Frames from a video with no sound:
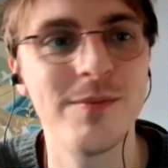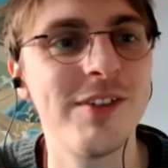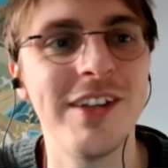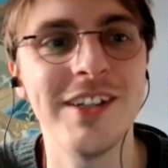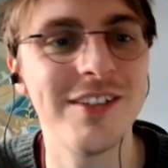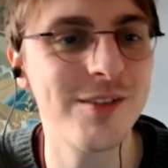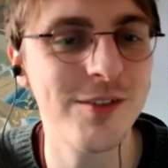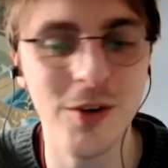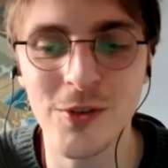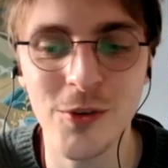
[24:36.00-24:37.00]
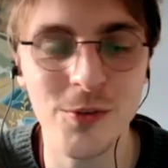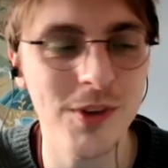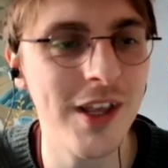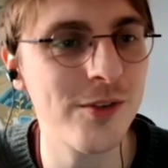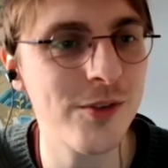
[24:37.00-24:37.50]
scenes. God knows what
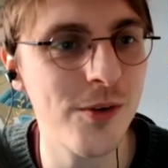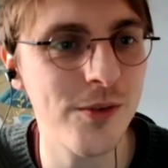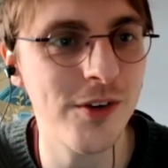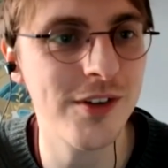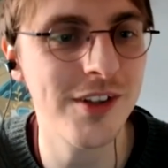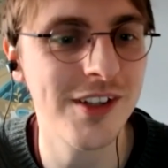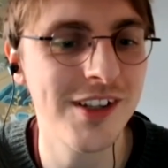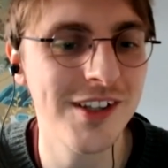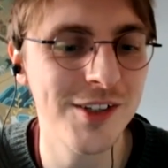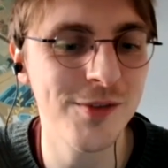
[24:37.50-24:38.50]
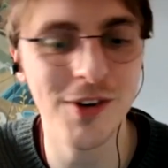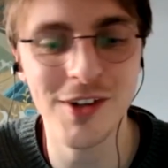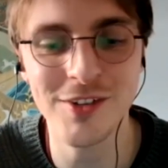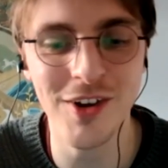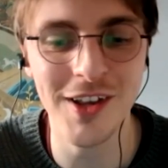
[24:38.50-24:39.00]
the hell's going on. You've got
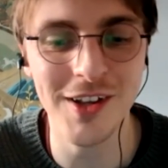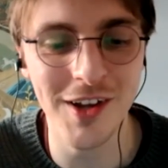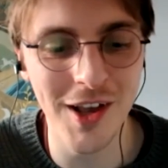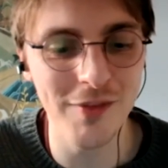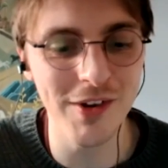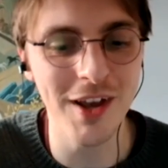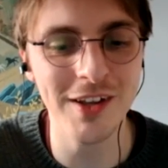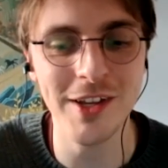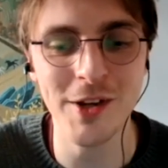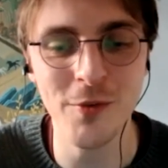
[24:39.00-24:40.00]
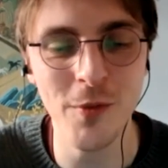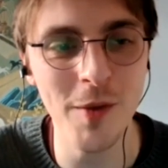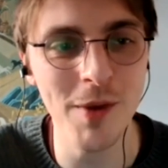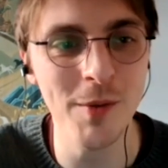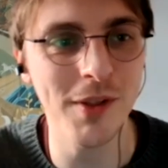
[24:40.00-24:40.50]
to try and have an idea of
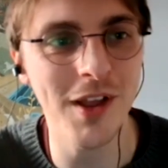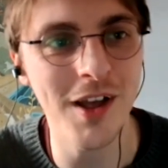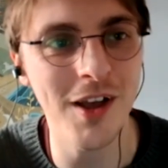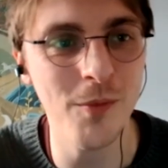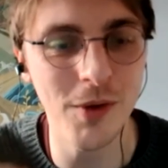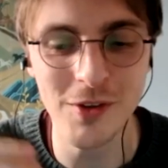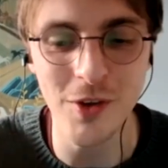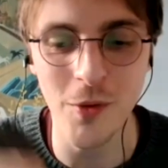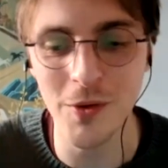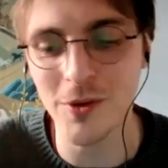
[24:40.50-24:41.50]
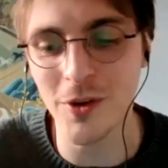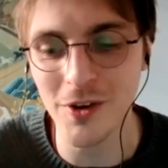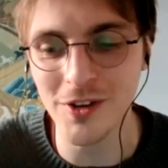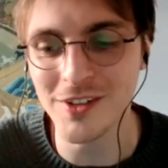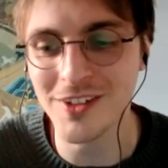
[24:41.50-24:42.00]
where people are, what's going
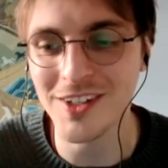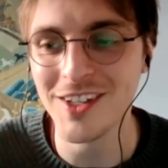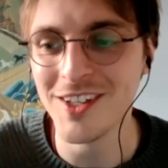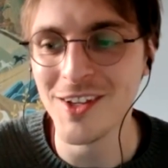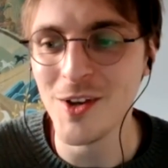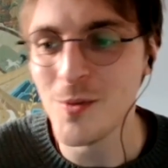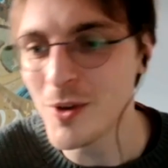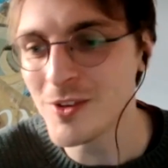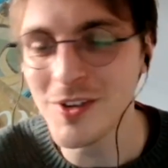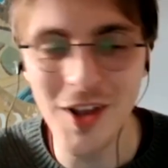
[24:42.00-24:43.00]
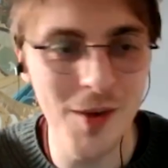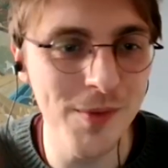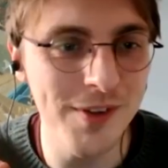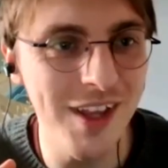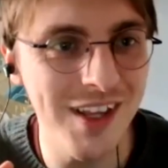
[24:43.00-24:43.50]
on, what's going to
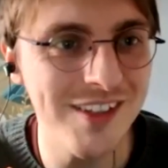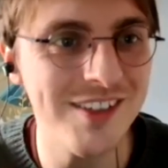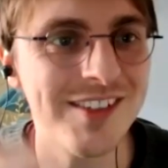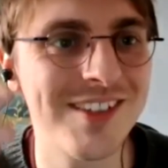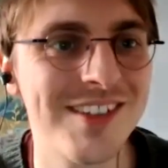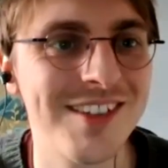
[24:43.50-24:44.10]
happen next. Yes,